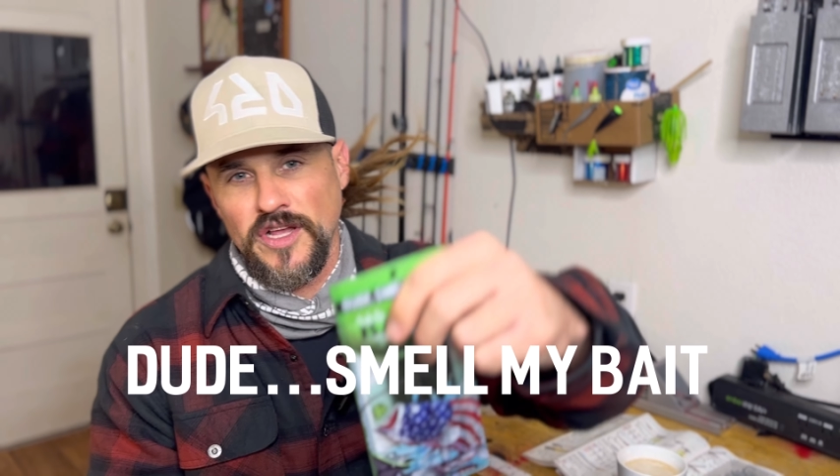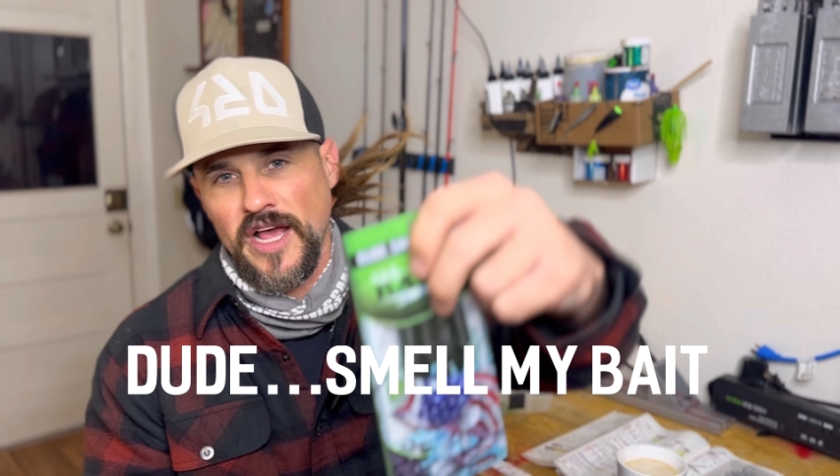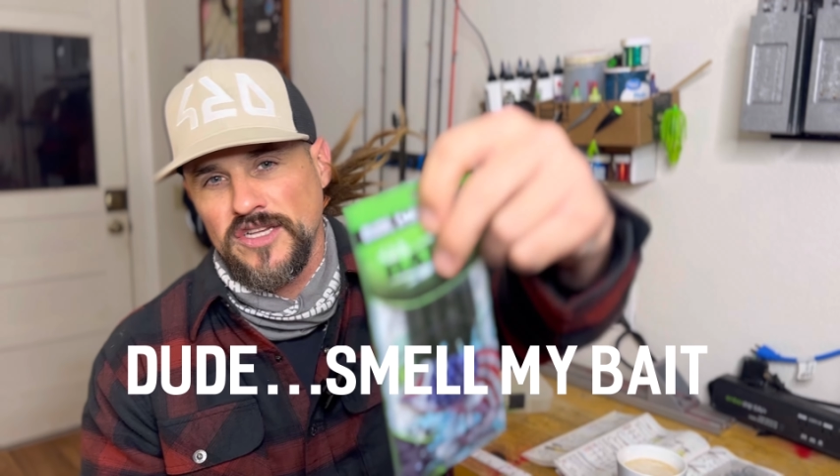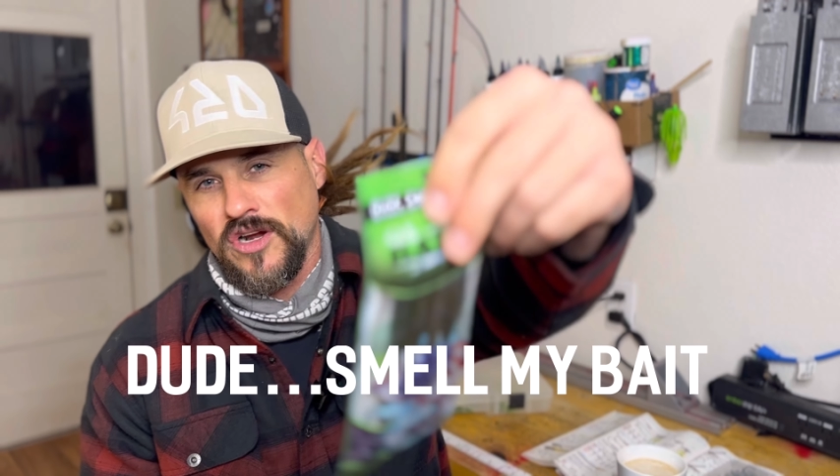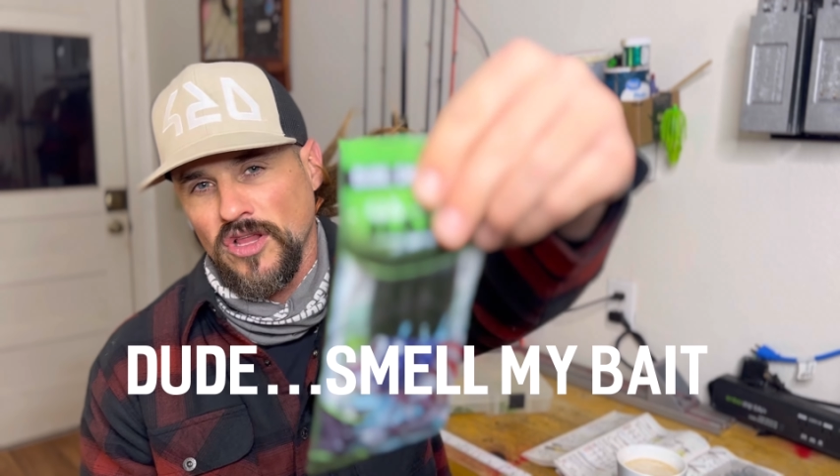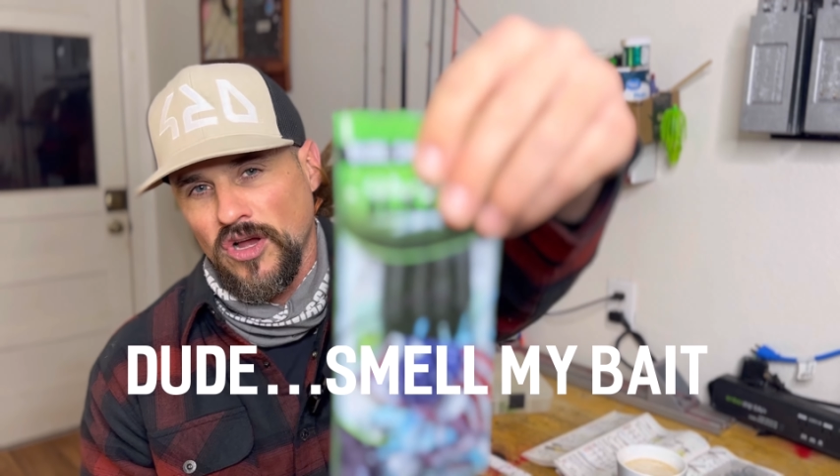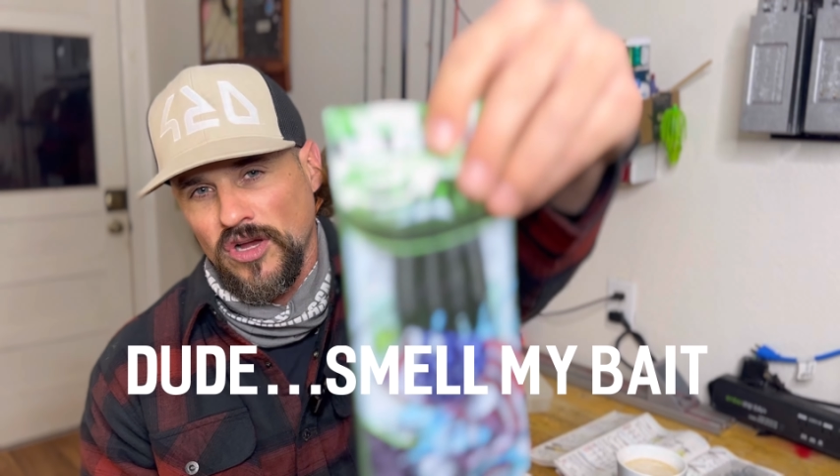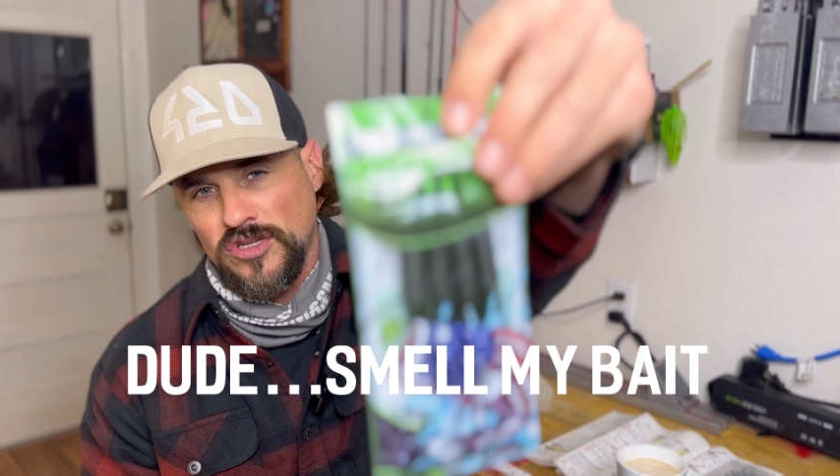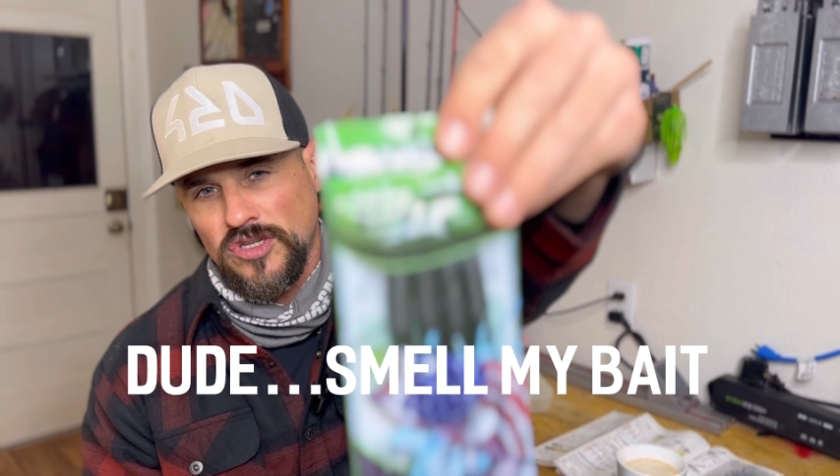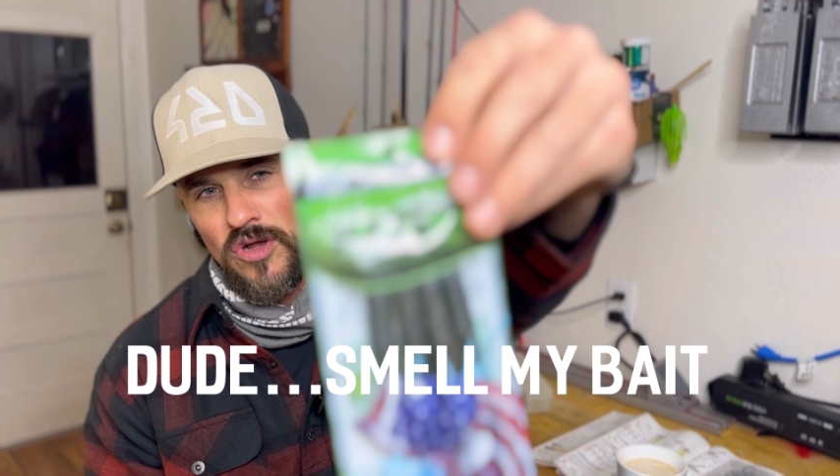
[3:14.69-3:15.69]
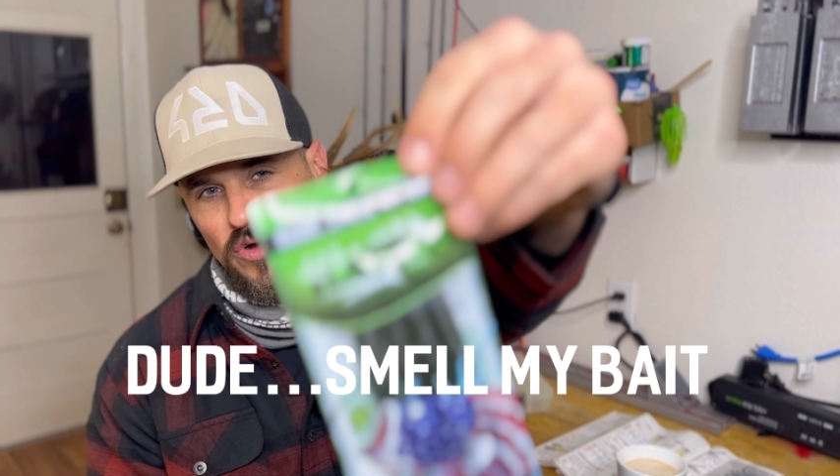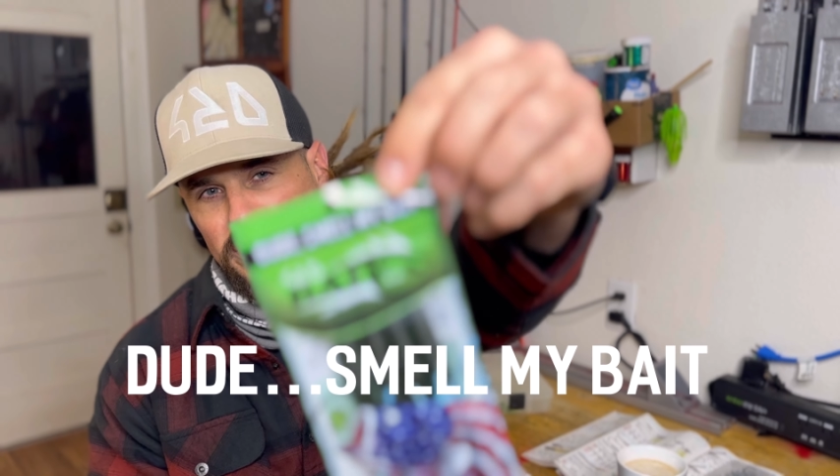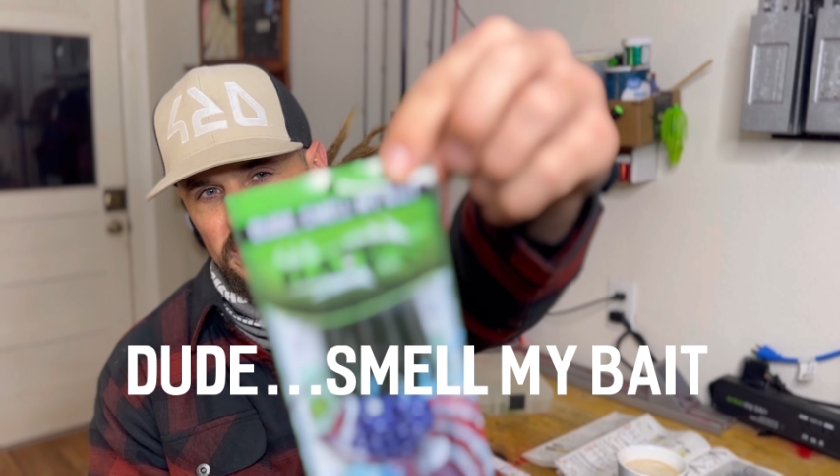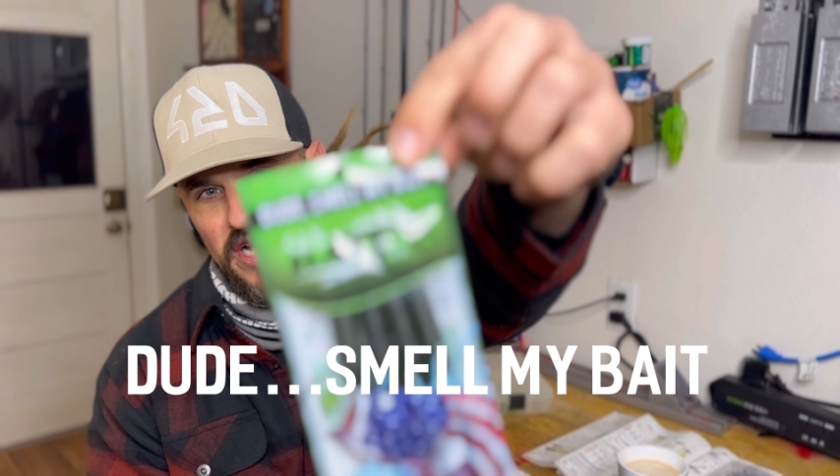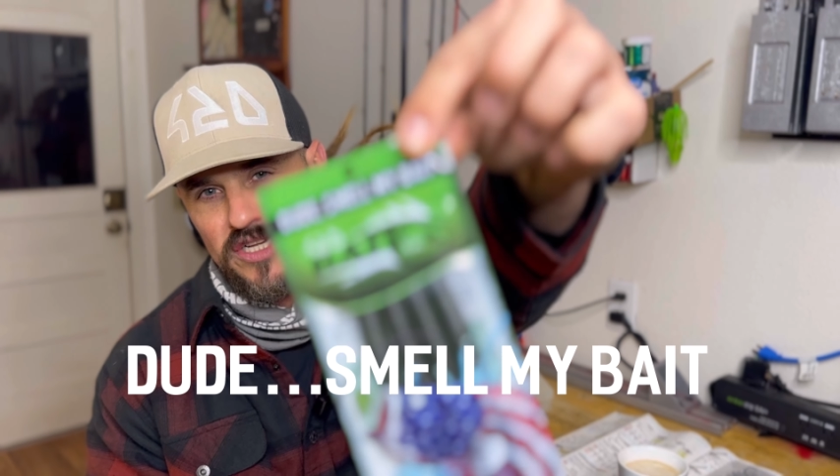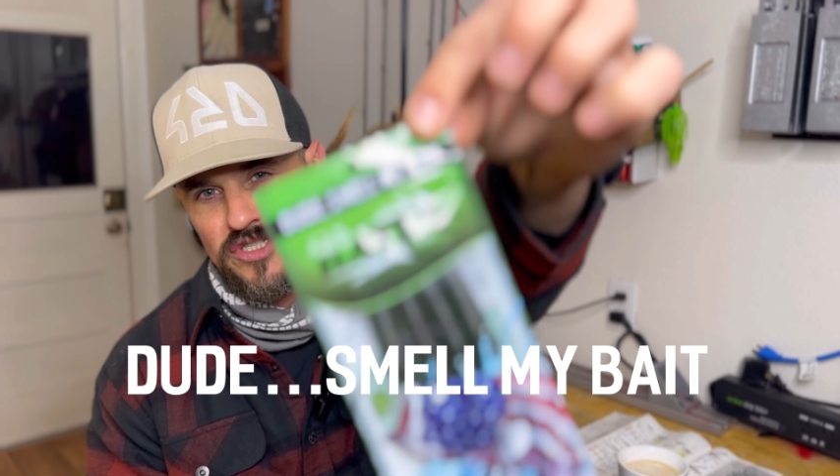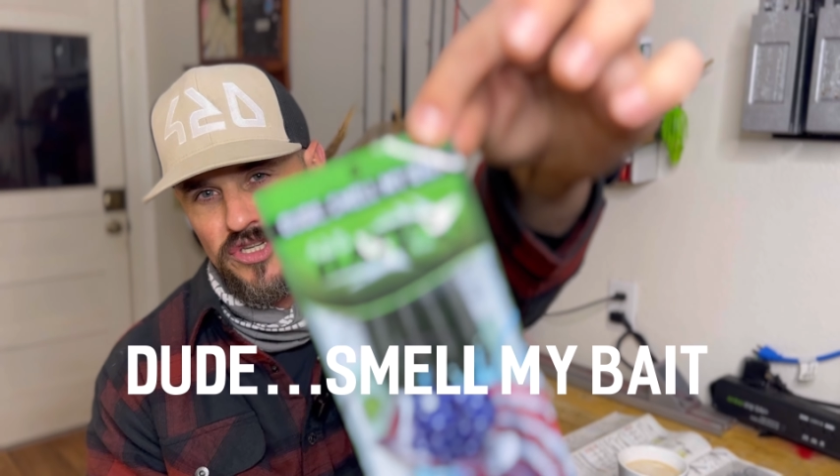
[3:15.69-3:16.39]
As our slogan says,